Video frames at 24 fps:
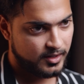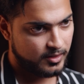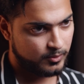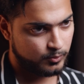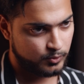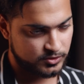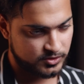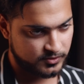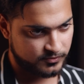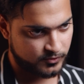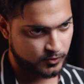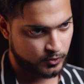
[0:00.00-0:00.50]

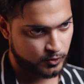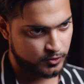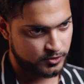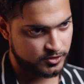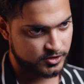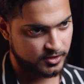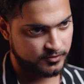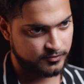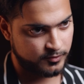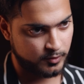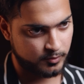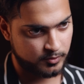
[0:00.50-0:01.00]
Which of
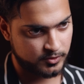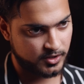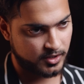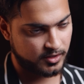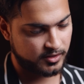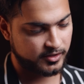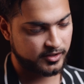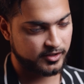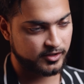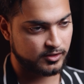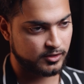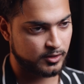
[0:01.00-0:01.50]
course, if you're
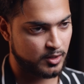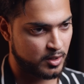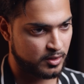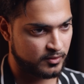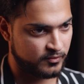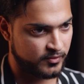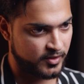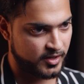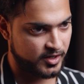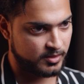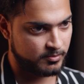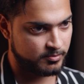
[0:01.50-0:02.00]
targeting a lot
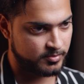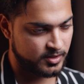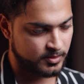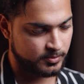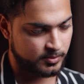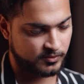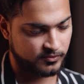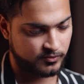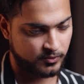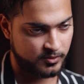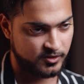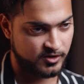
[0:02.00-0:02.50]
of random
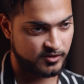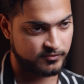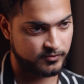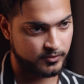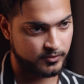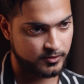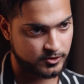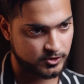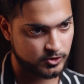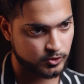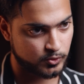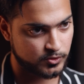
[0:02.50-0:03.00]
people from
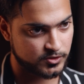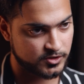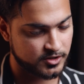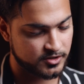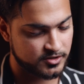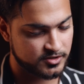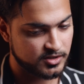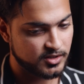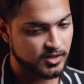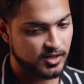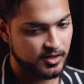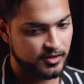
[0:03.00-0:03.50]
different
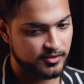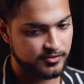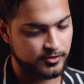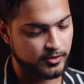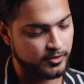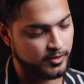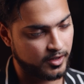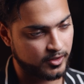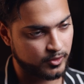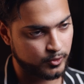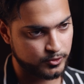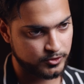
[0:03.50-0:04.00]
sources, they're
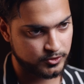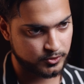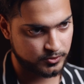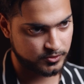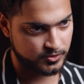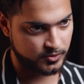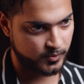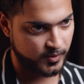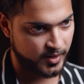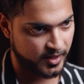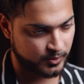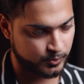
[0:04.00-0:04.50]
not going to
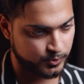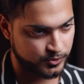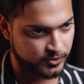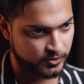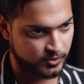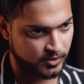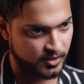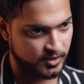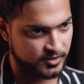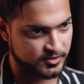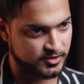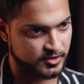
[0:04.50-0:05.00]
interact with your
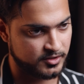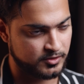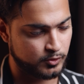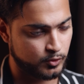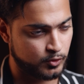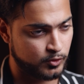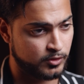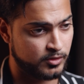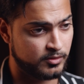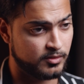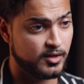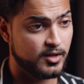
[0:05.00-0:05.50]
content,
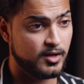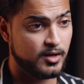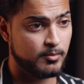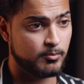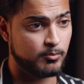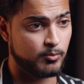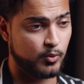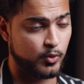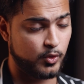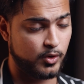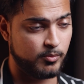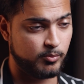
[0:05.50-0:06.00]
or
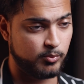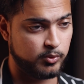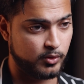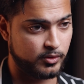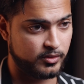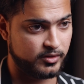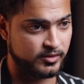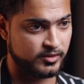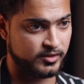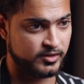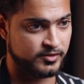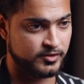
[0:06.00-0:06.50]
more
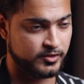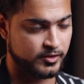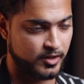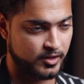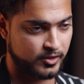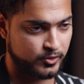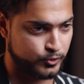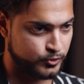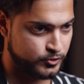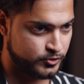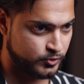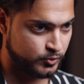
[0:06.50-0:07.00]
importantly, they're not
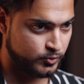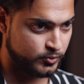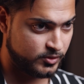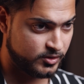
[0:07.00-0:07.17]
going to